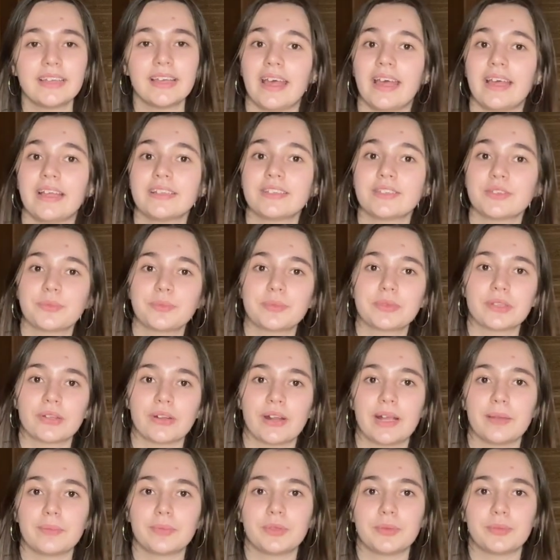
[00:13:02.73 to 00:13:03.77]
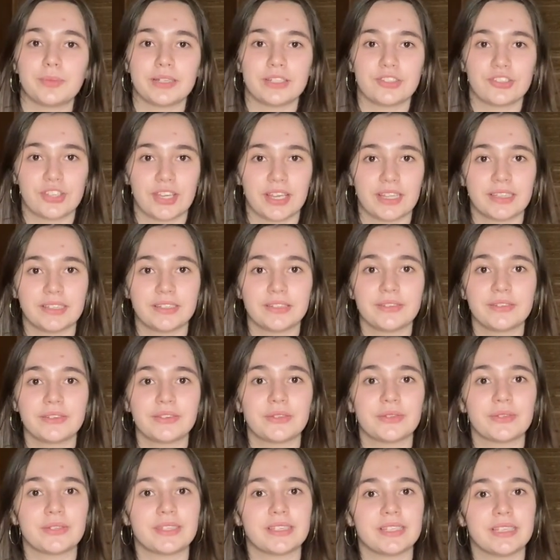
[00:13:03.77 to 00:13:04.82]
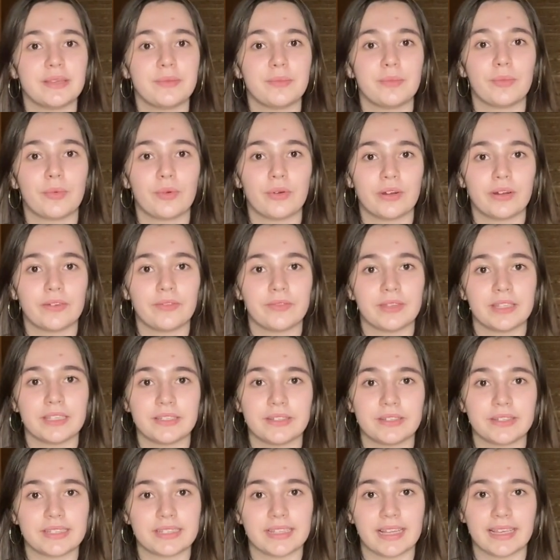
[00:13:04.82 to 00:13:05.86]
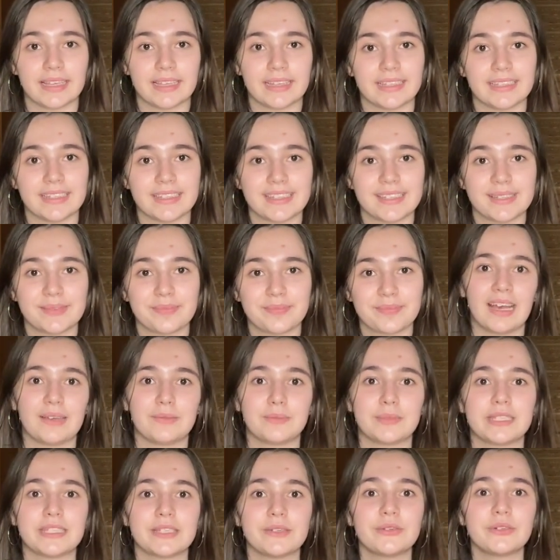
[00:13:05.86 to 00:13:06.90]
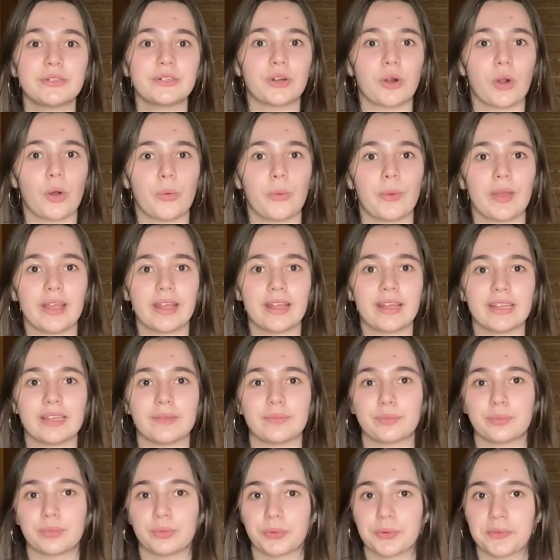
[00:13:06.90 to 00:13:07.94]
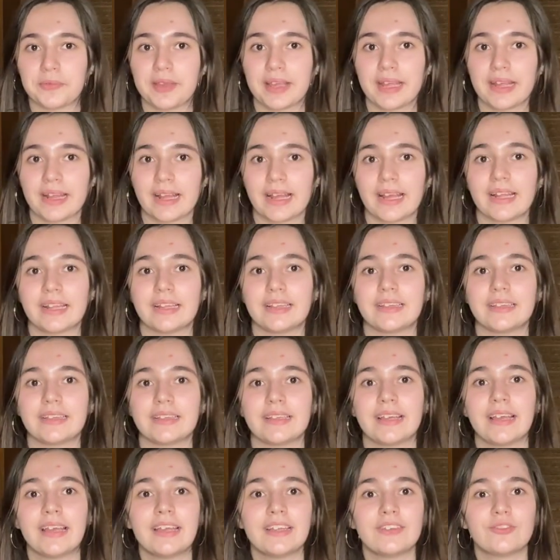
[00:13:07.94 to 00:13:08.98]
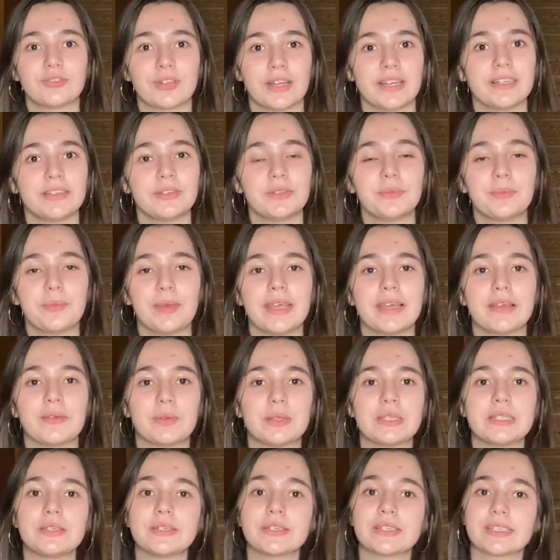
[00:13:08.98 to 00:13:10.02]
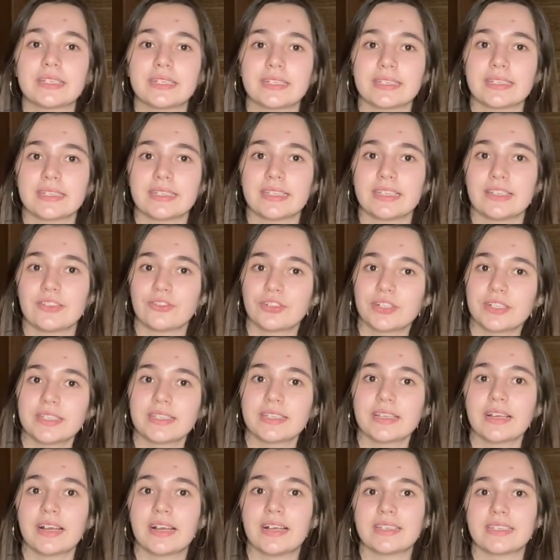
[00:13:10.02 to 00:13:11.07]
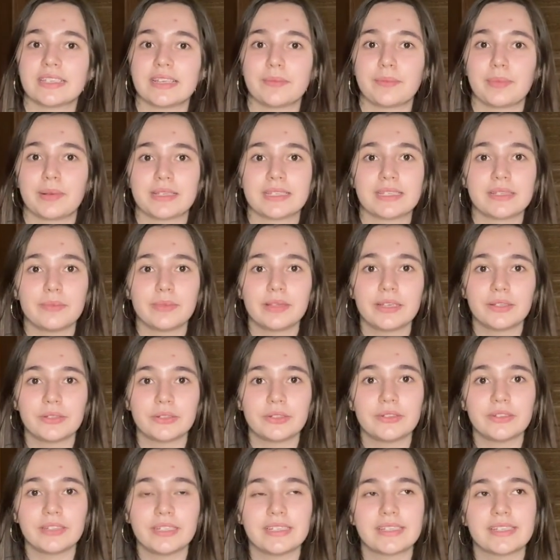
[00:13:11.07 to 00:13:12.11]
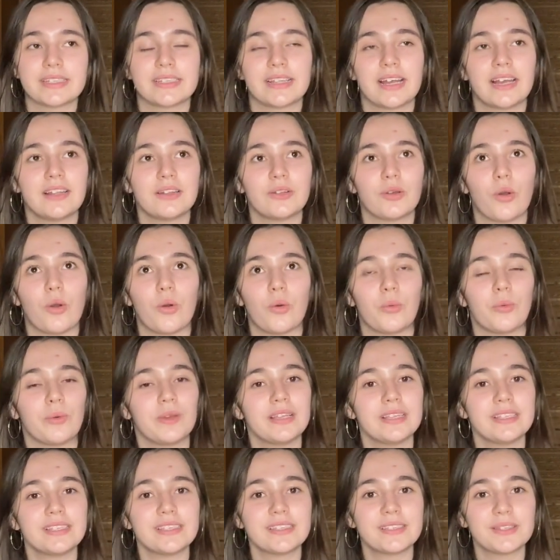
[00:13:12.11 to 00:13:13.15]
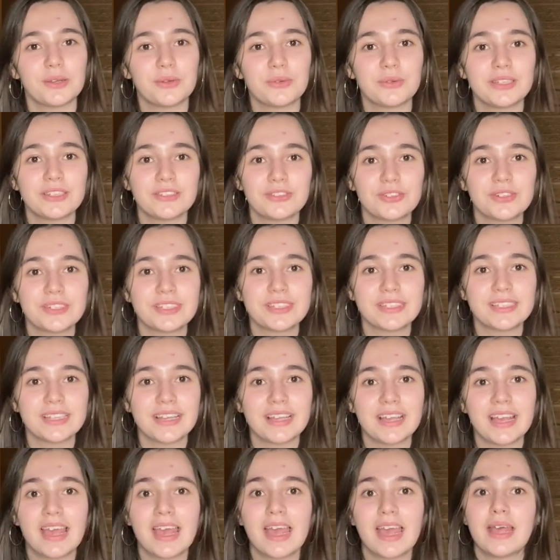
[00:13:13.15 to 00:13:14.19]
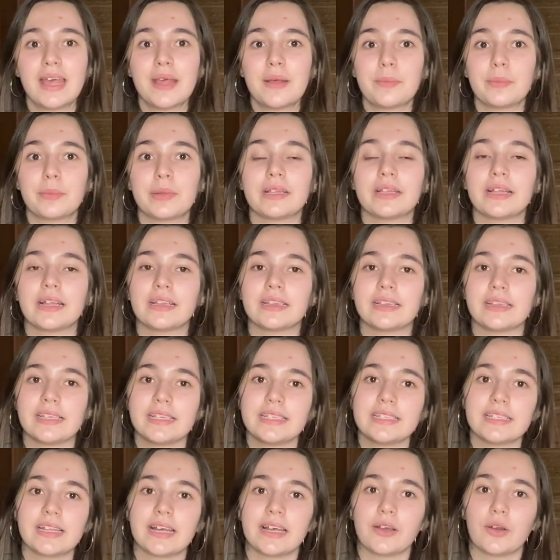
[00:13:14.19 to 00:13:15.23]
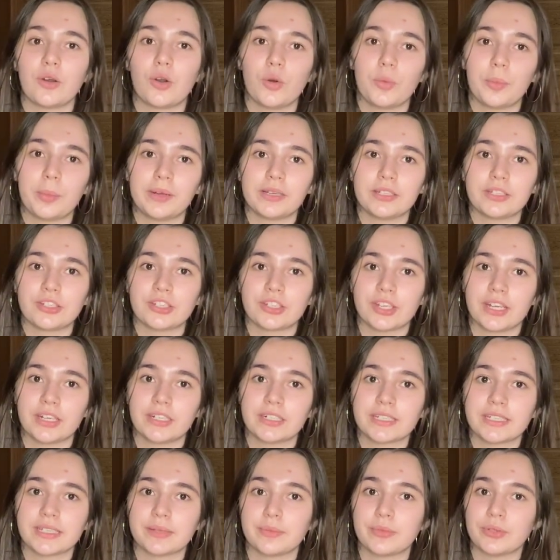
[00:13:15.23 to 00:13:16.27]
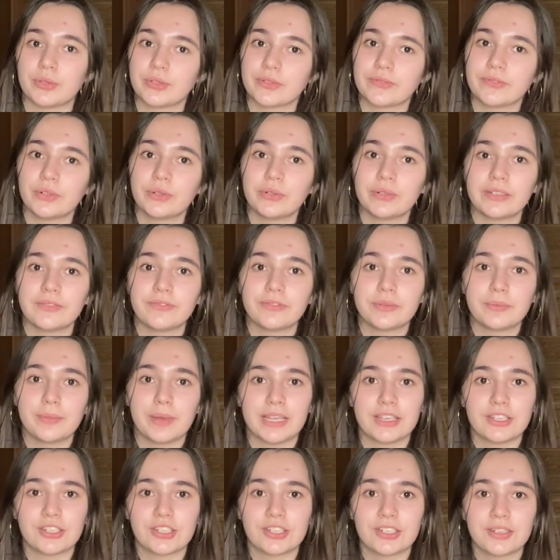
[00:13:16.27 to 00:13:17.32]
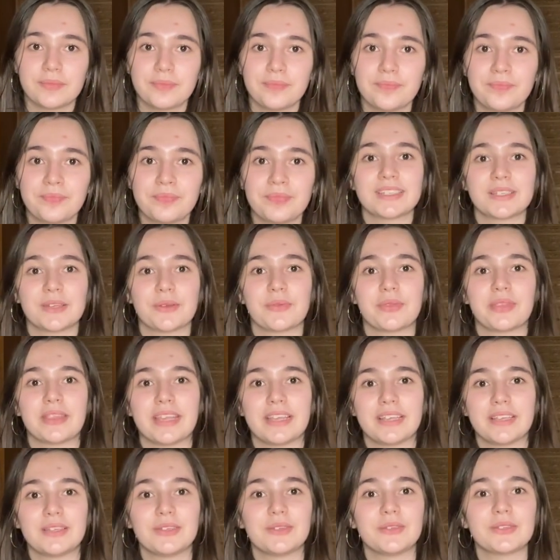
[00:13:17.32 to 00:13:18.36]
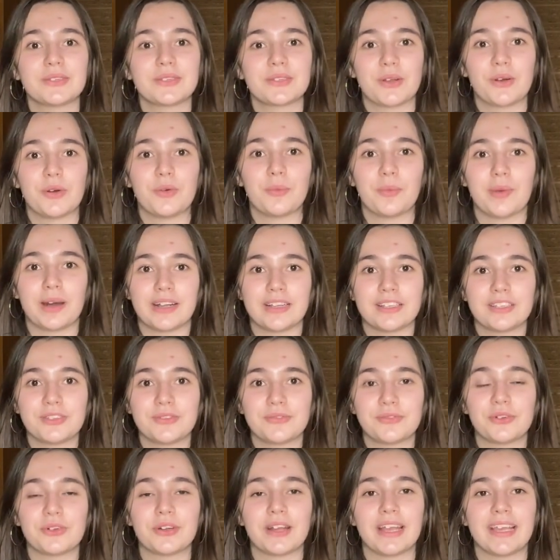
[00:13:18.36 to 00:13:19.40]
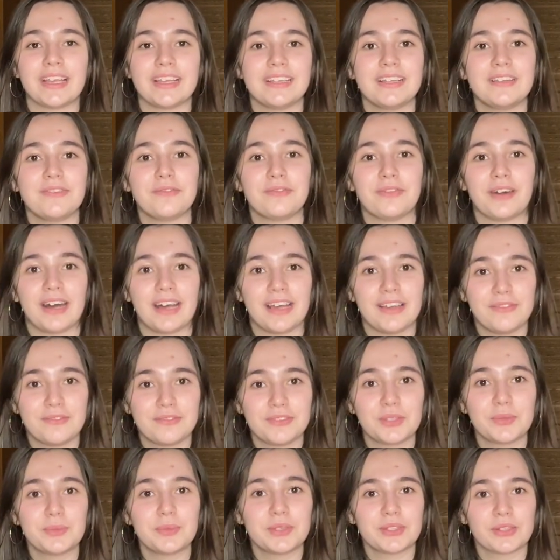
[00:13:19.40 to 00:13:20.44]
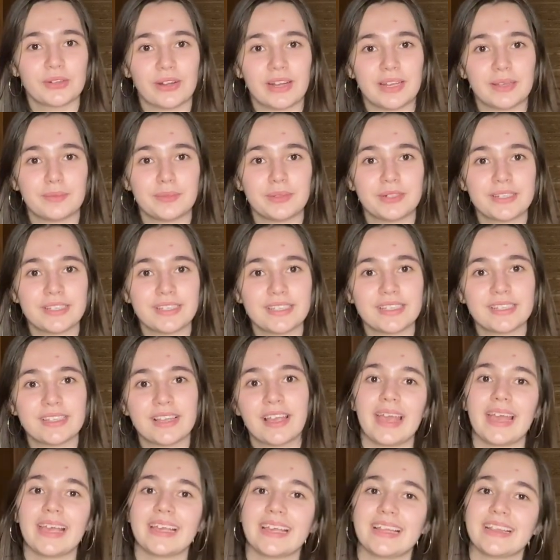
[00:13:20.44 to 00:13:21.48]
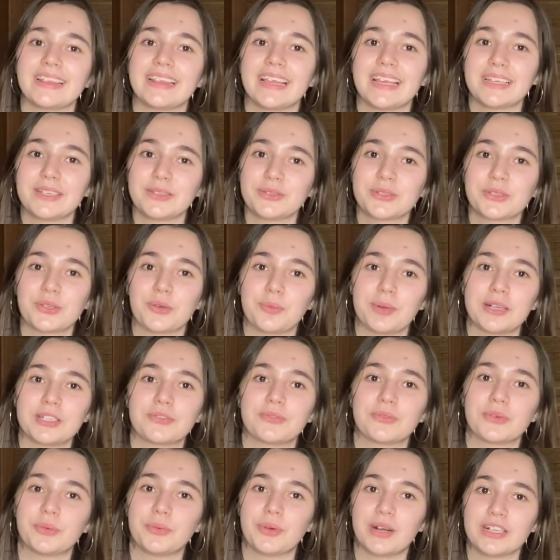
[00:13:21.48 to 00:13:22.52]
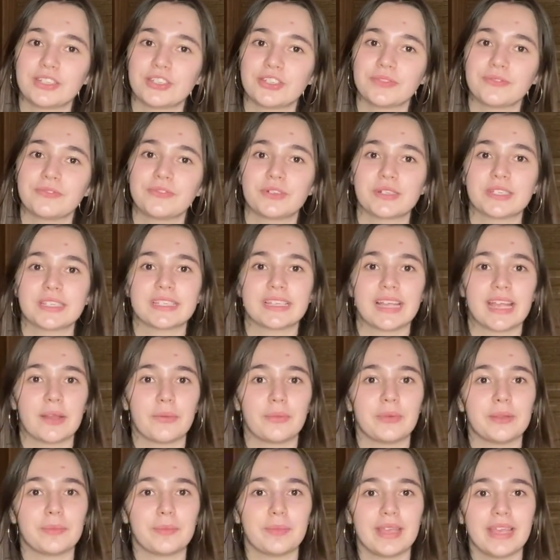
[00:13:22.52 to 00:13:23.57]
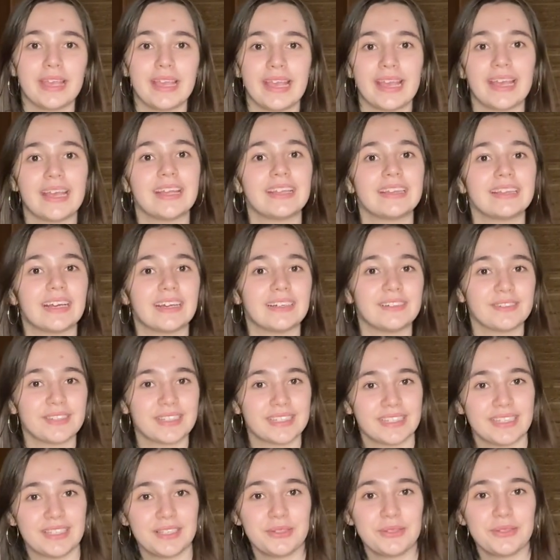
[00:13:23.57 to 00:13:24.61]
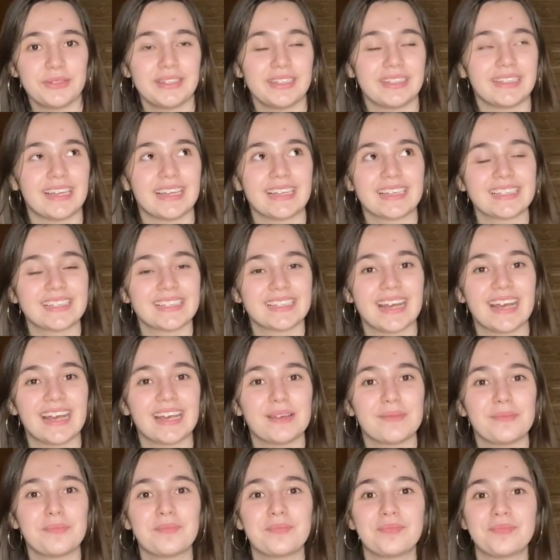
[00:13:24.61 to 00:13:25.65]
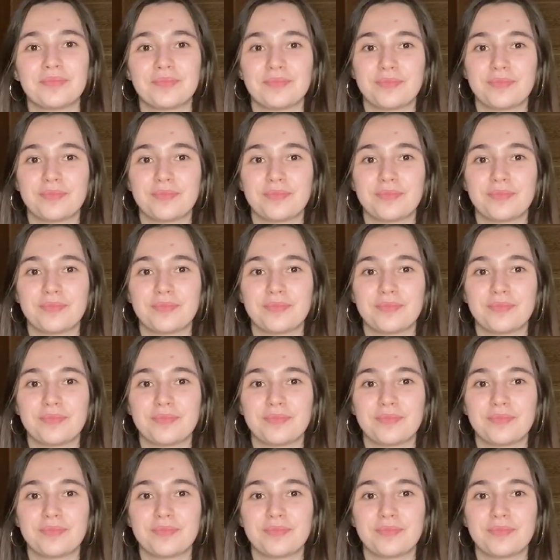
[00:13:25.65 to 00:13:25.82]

and subscribe to my channel to see more videos like this. I'm still growing, improving, and trying to make videos as interesting as I possibly could. It's not always so interesting, but at least I hope I share some useful information. So thank you so much for 85 subscribers. Again, thank you so much for watching, for staying with me, and I'll see you in the next time.